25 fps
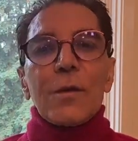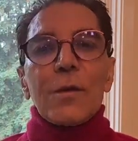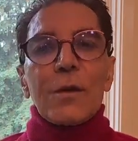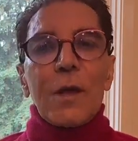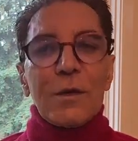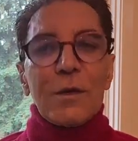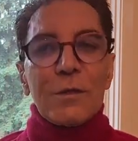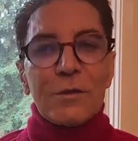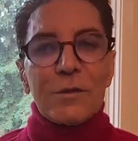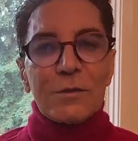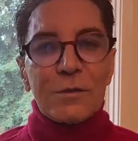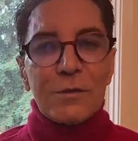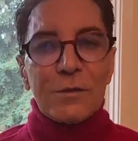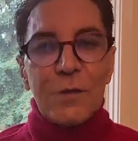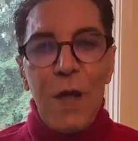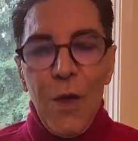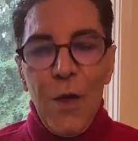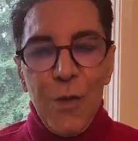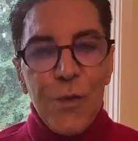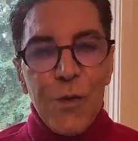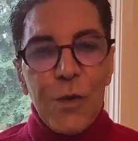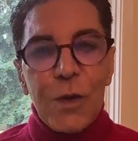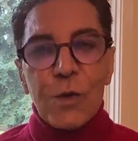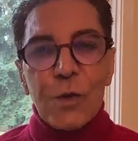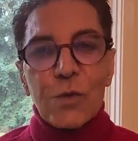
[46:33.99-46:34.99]
there is
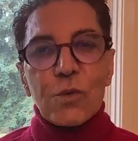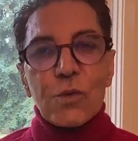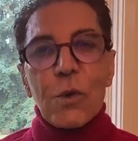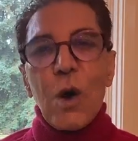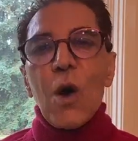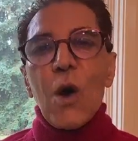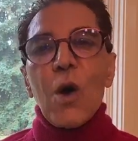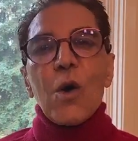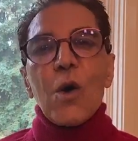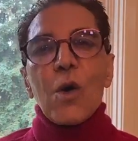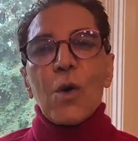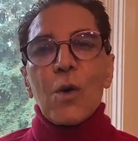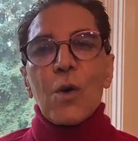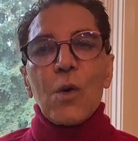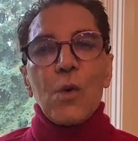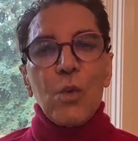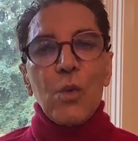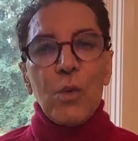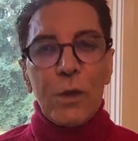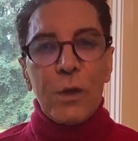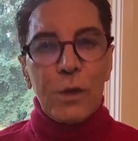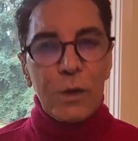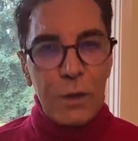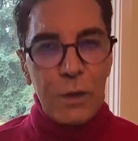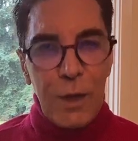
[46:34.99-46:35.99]
nothing
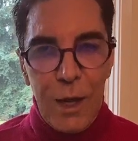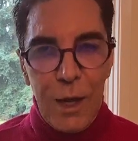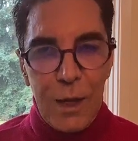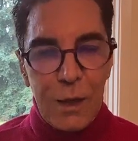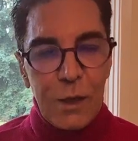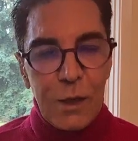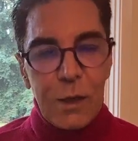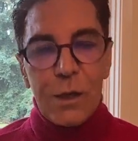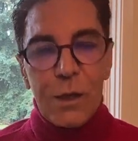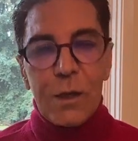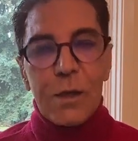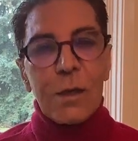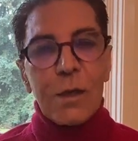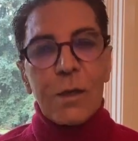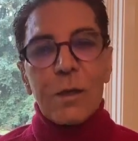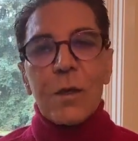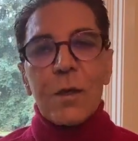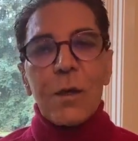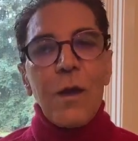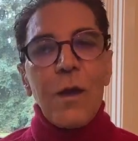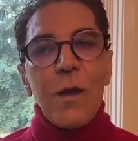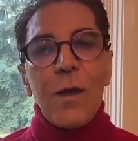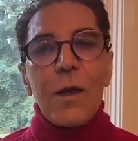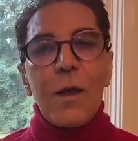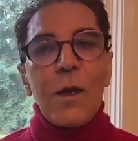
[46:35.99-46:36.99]
wrong with
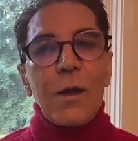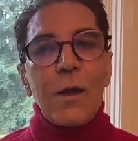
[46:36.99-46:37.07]
taking